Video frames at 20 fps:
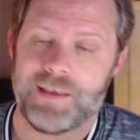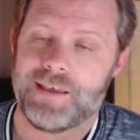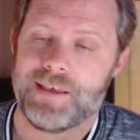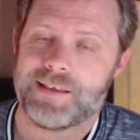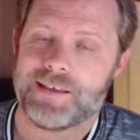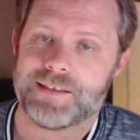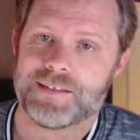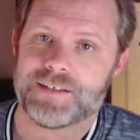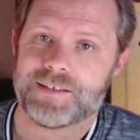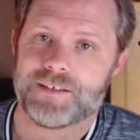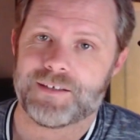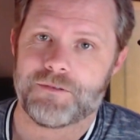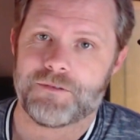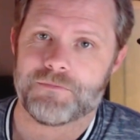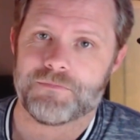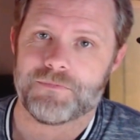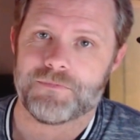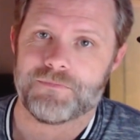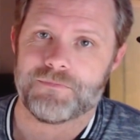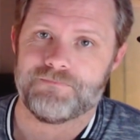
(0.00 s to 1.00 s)
So,
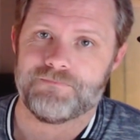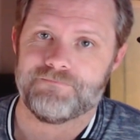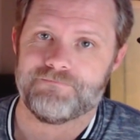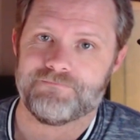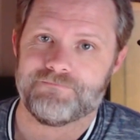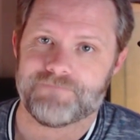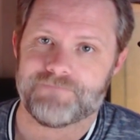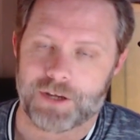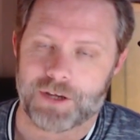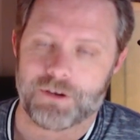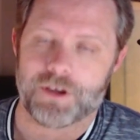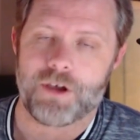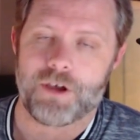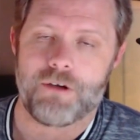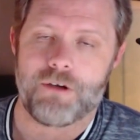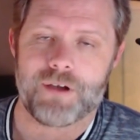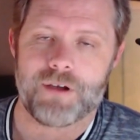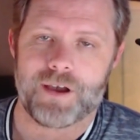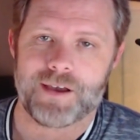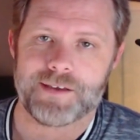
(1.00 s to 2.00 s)
there you
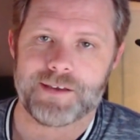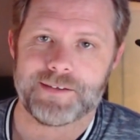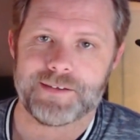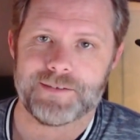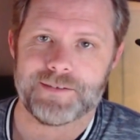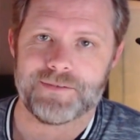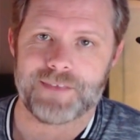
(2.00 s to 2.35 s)
go, guys.